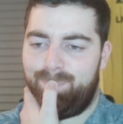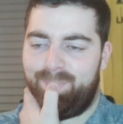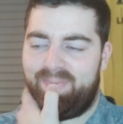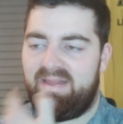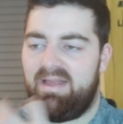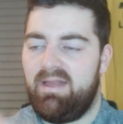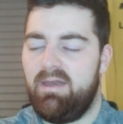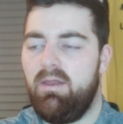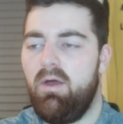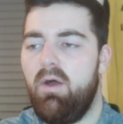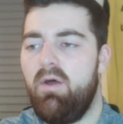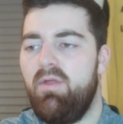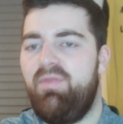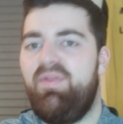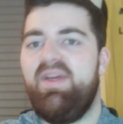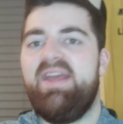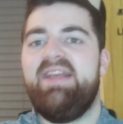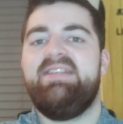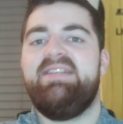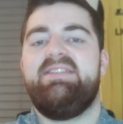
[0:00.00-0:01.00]
Look,
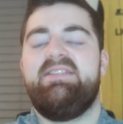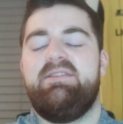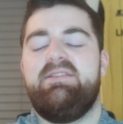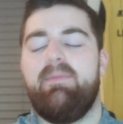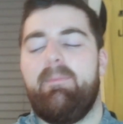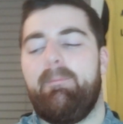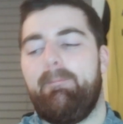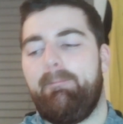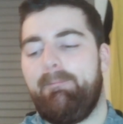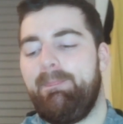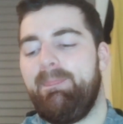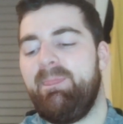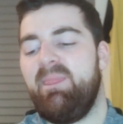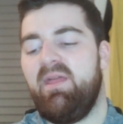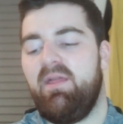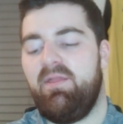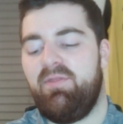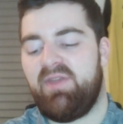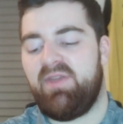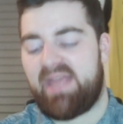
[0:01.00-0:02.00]

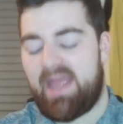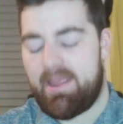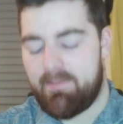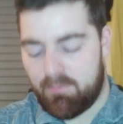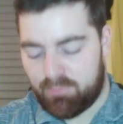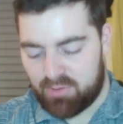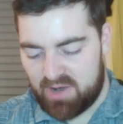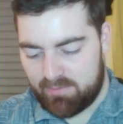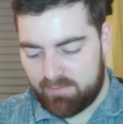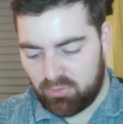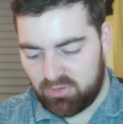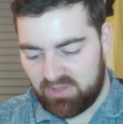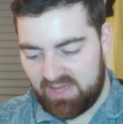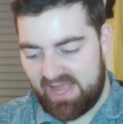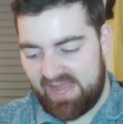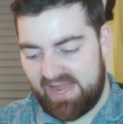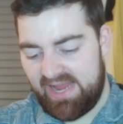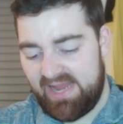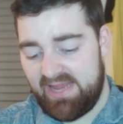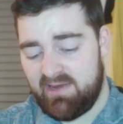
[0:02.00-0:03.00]
the game at Bramall
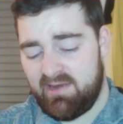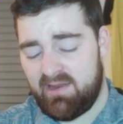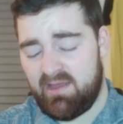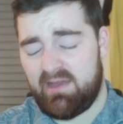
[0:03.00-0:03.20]
Lane,